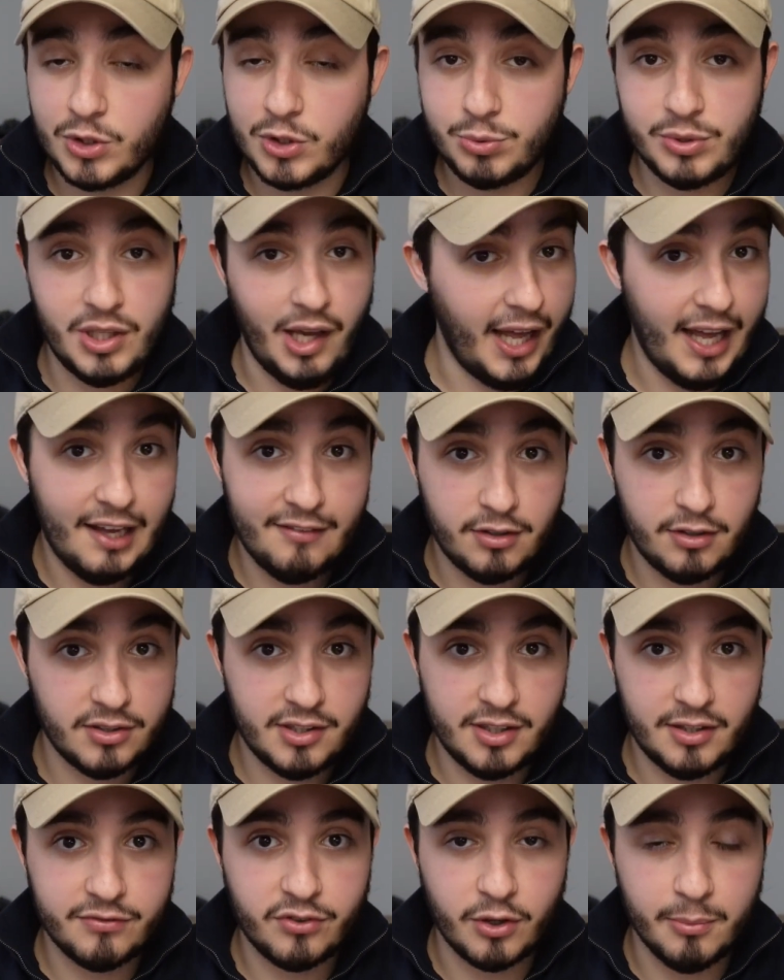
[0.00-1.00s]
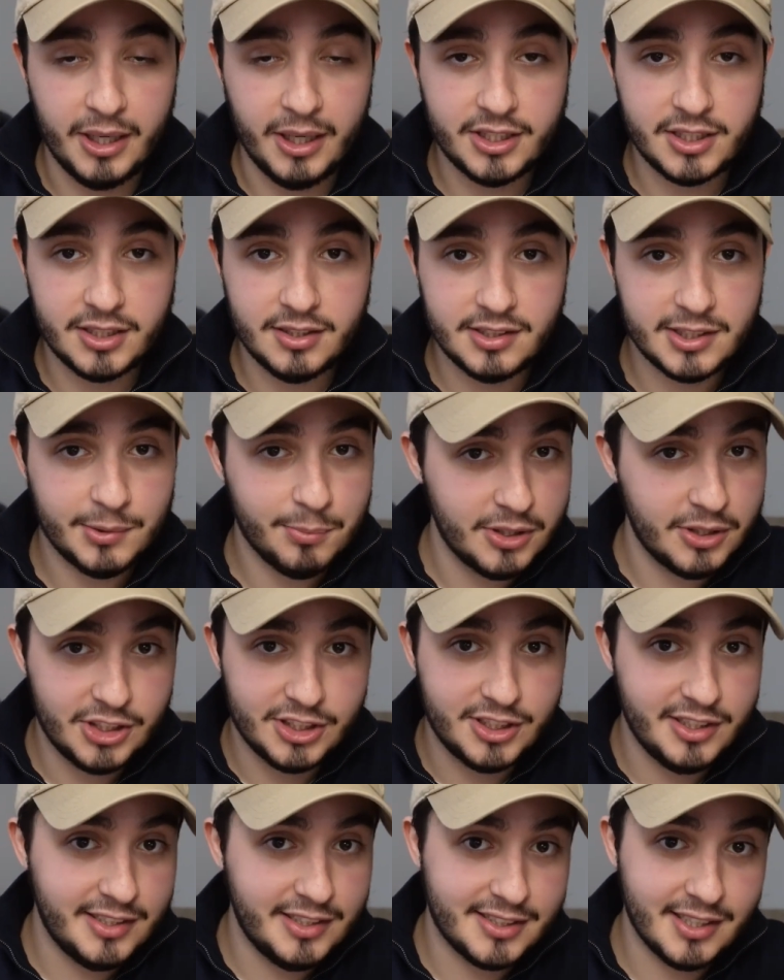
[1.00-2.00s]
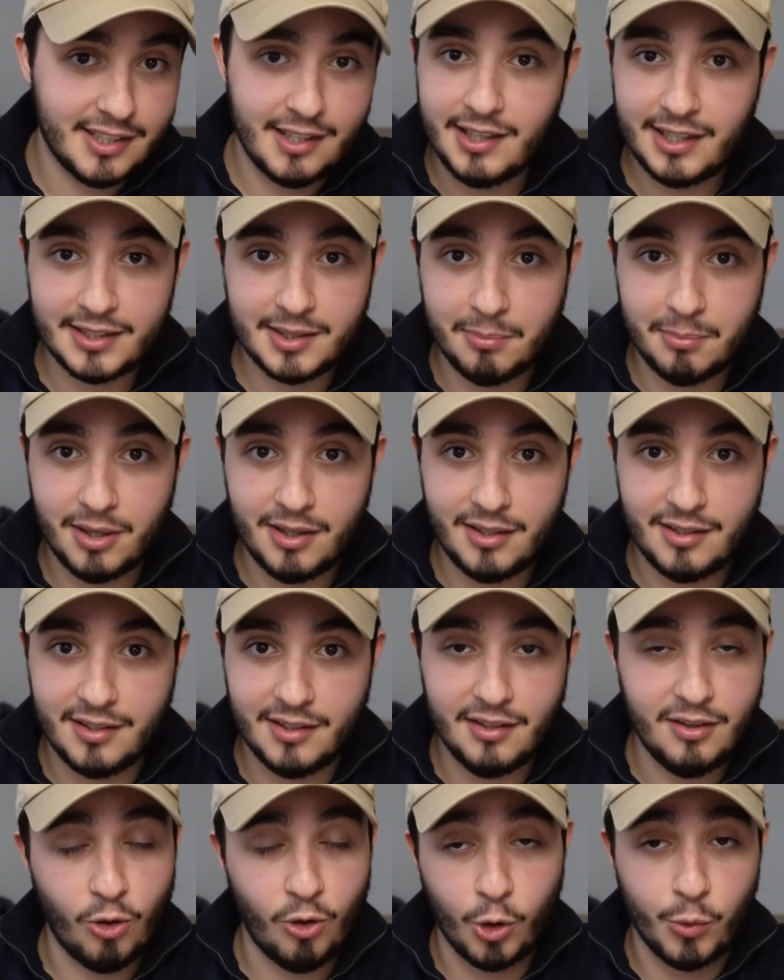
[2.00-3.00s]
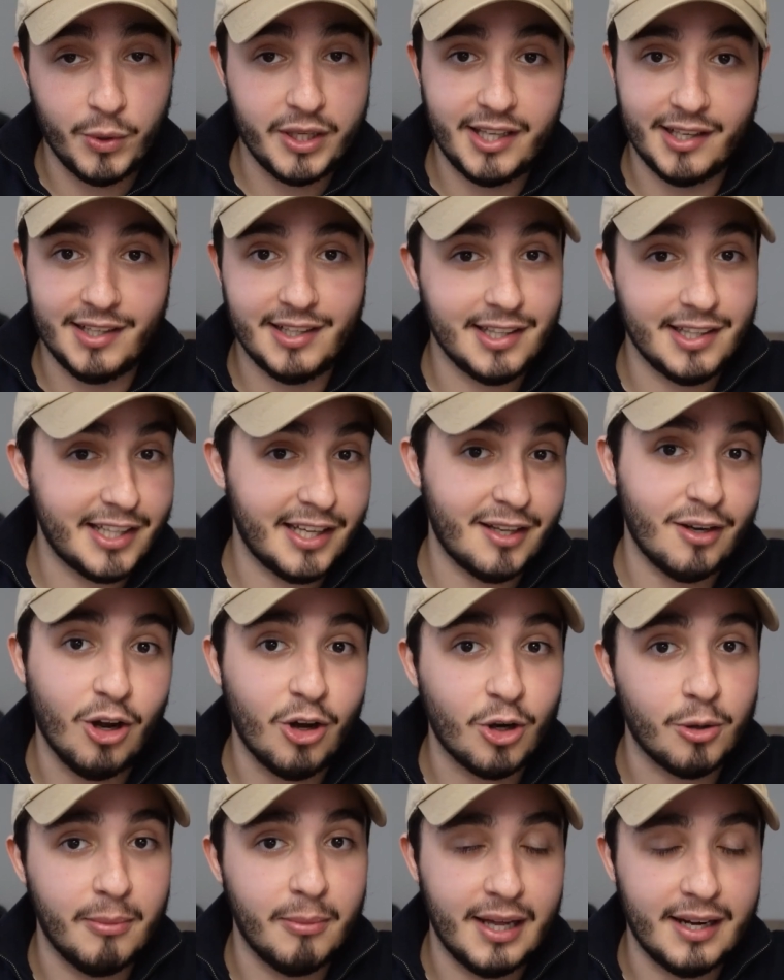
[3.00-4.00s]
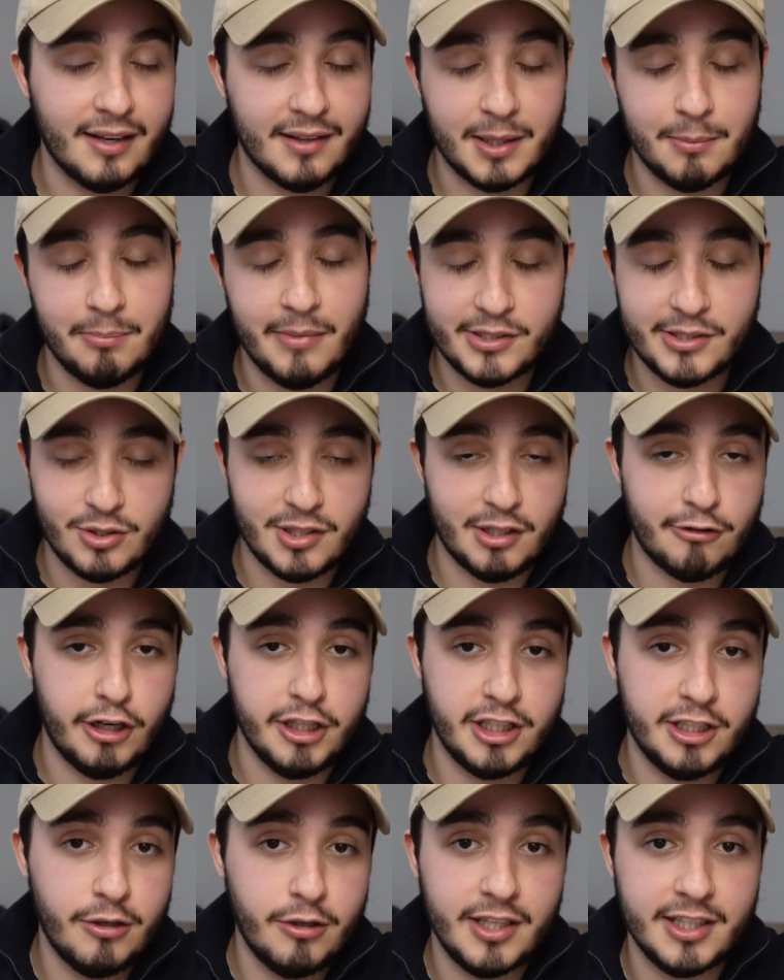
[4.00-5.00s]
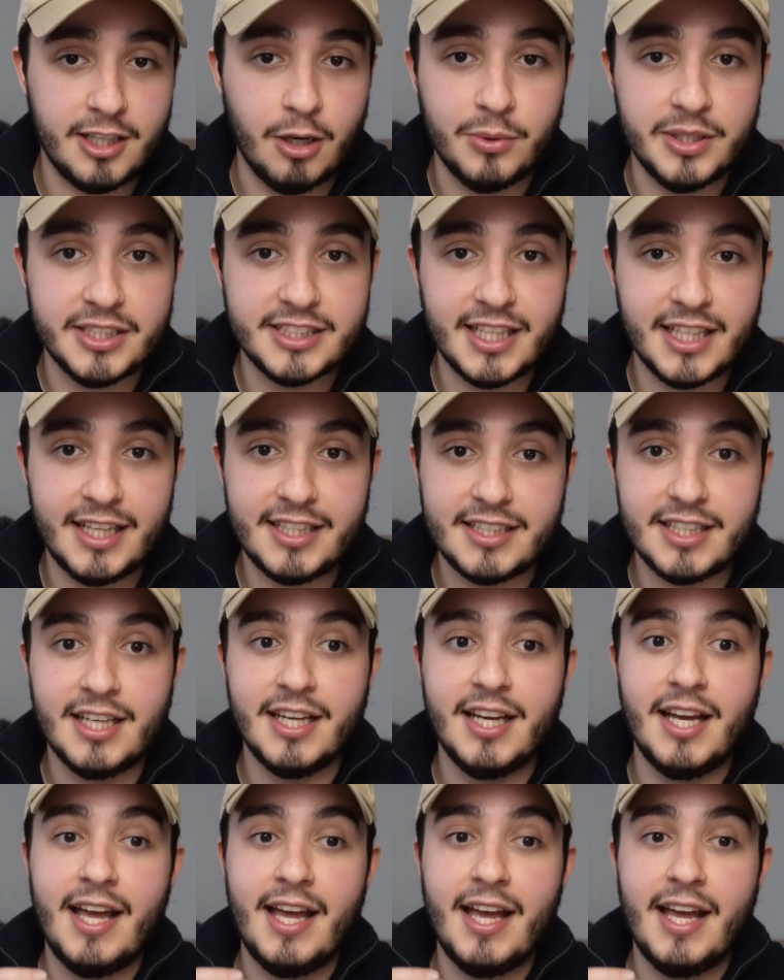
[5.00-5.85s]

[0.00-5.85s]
we have all the information, someone just needs to click the button, or we can click it automatically based on a criteria that we set,